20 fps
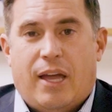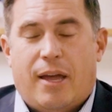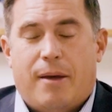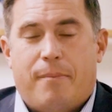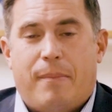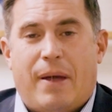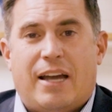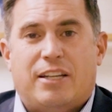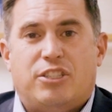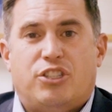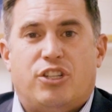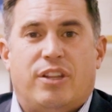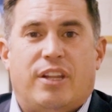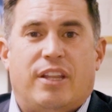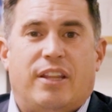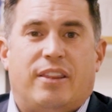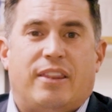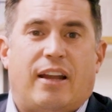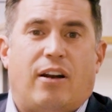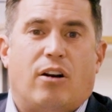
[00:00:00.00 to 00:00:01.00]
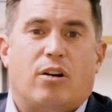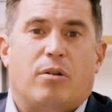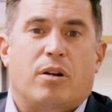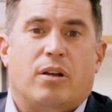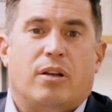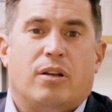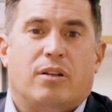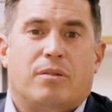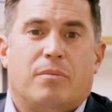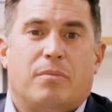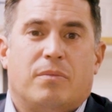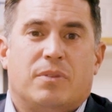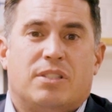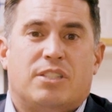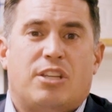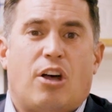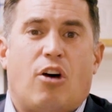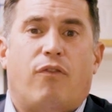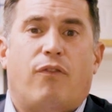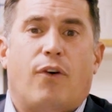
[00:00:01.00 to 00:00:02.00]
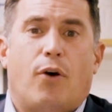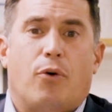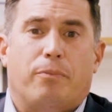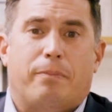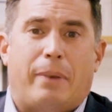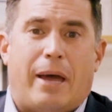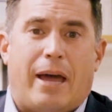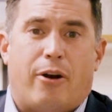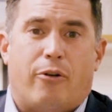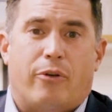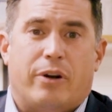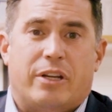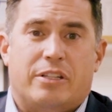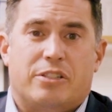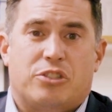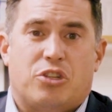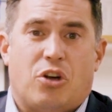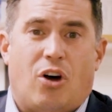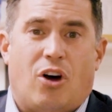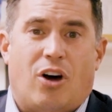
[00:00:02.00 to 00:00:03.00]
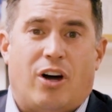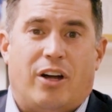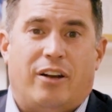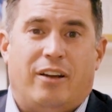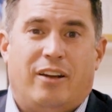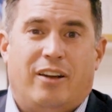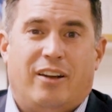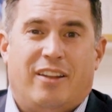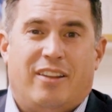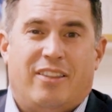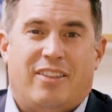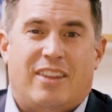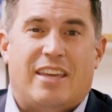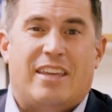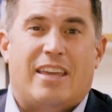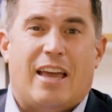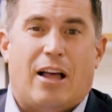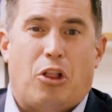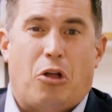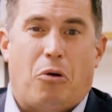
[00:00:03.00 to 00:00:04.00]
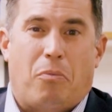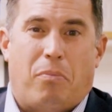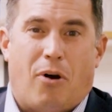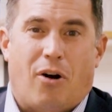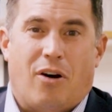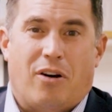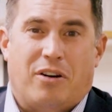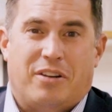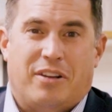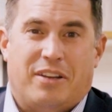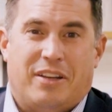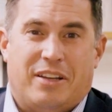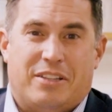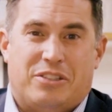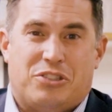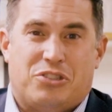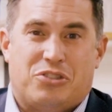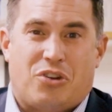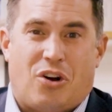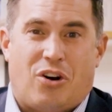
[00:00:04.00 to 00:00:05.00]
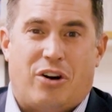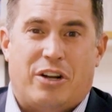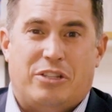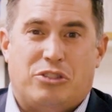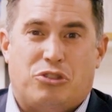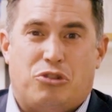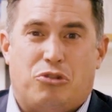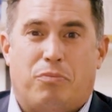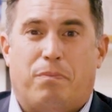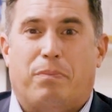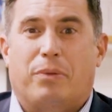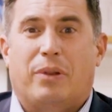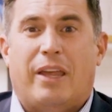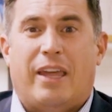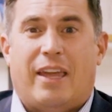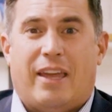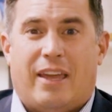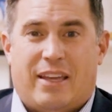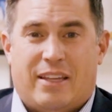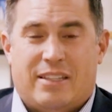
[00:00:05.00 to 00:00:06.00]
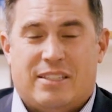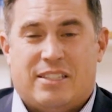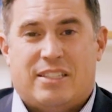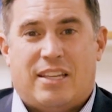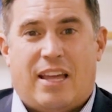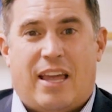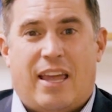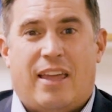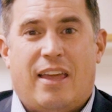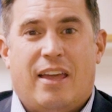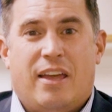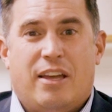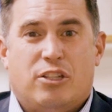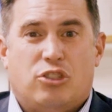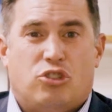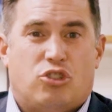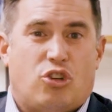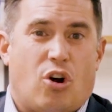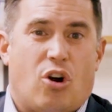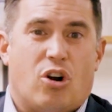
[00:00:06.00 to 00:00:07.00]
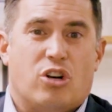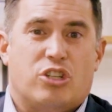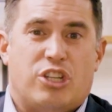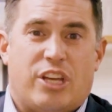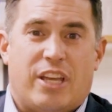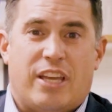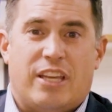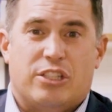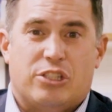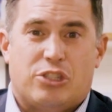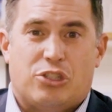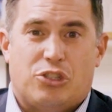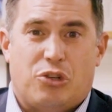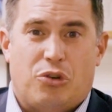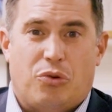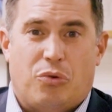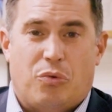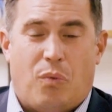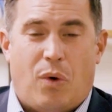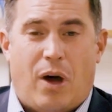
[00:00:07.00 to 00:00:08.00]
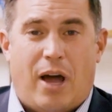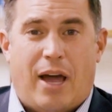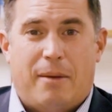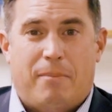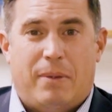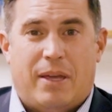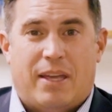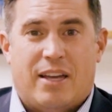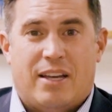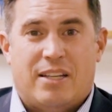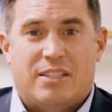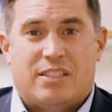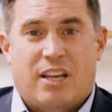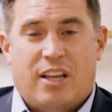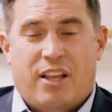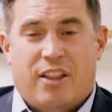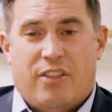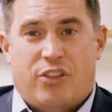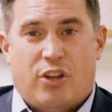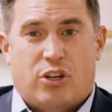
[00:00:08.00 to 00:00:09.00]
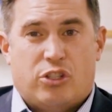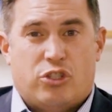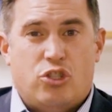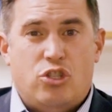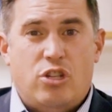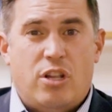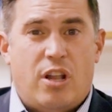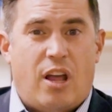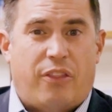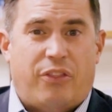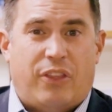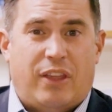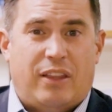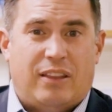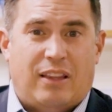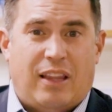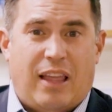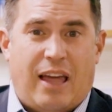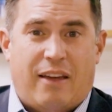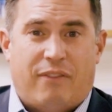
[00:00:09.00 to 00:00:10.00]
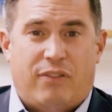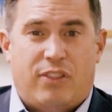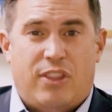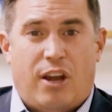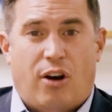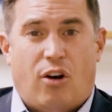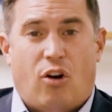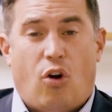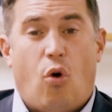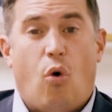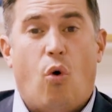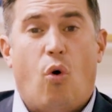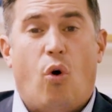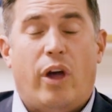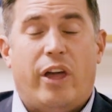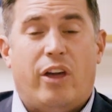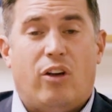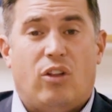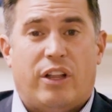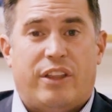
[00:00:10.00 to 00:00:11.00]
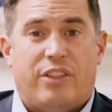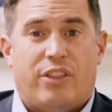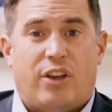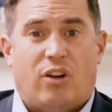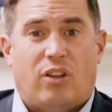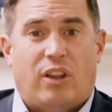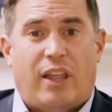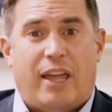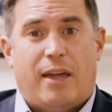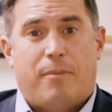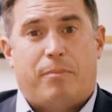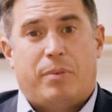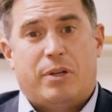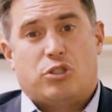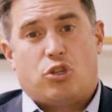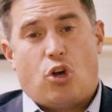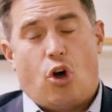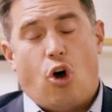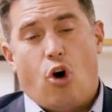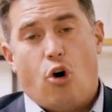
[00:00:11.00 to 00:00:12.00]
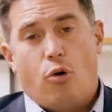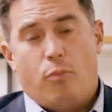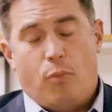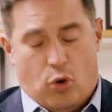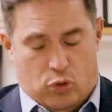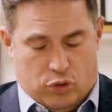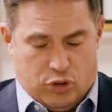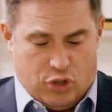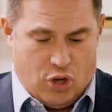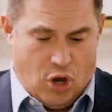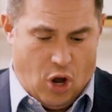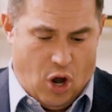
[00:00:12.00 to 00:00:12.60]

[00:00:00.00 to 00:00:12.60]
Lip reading: Imagine that their cell phone battery is on the yellow part. It's starting to blink and say, "Charge in soon." Why? Because there's nothing left. Their oil in their lamp is almost